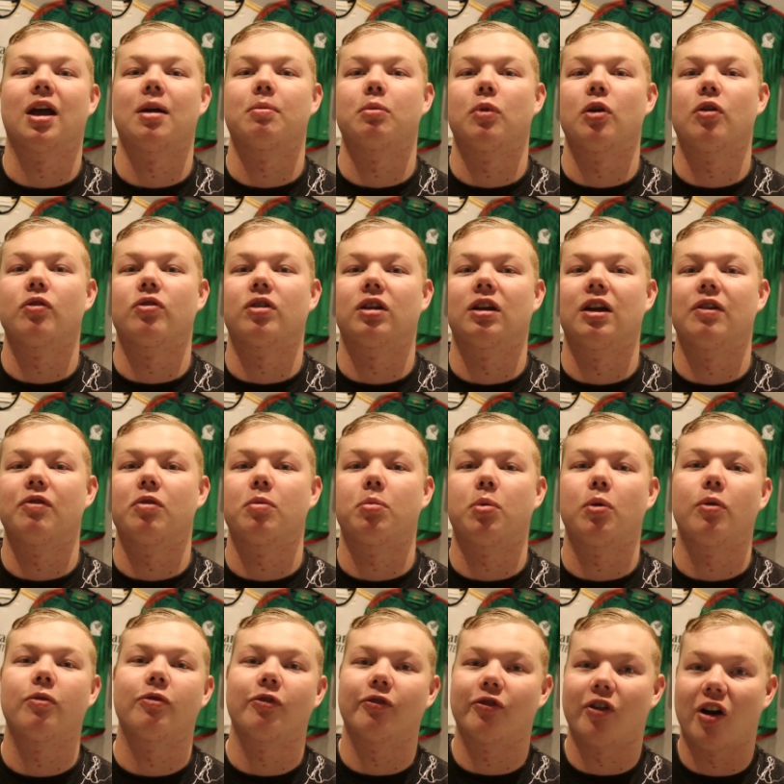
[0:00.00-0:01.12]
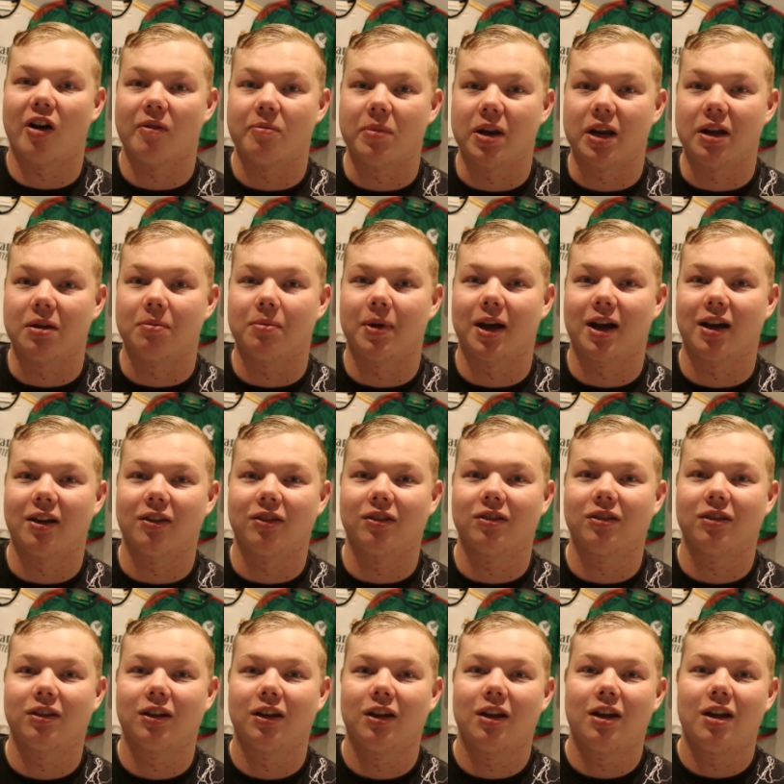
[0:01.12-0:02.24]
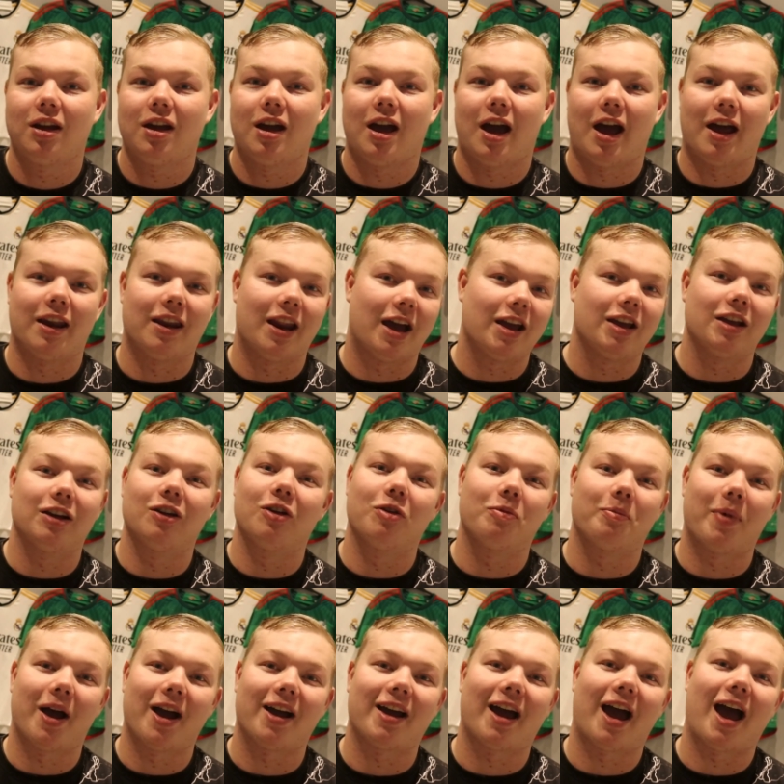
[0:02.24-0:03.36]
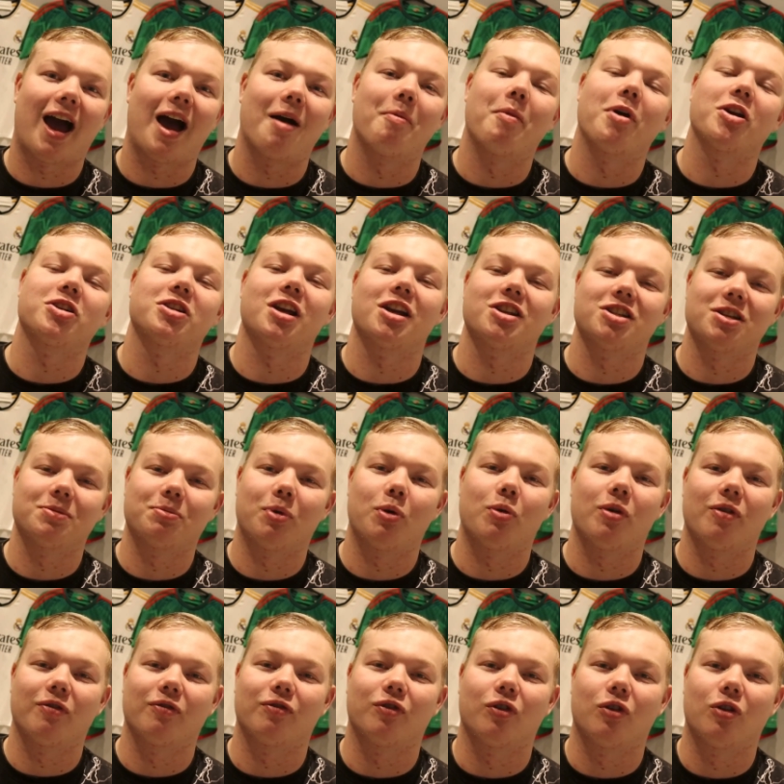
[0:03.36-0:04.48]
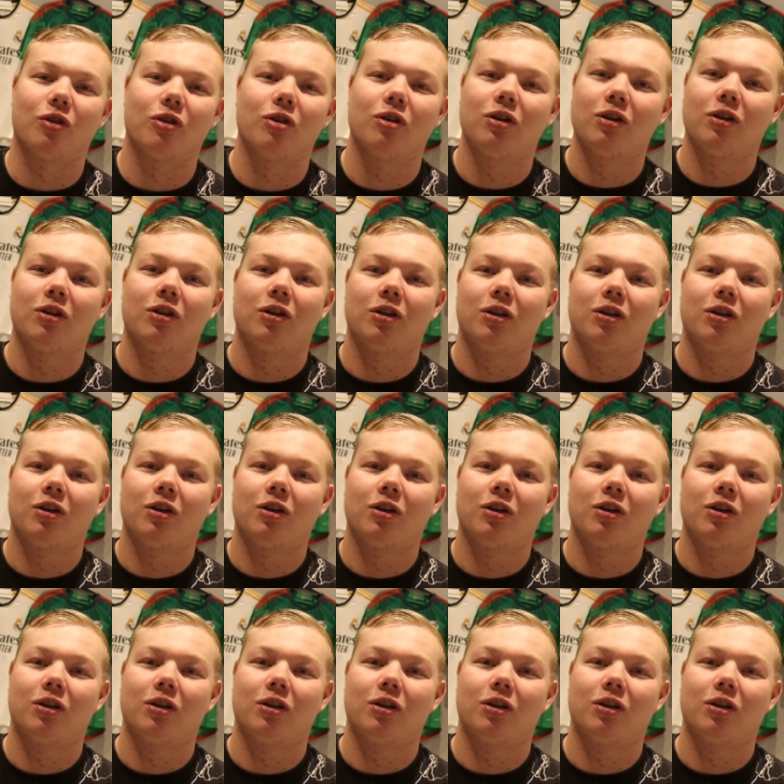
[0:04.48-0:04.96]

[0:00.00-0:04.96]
that move to Liverpool for five million pounds. And now you look back at how much they actually bought him for.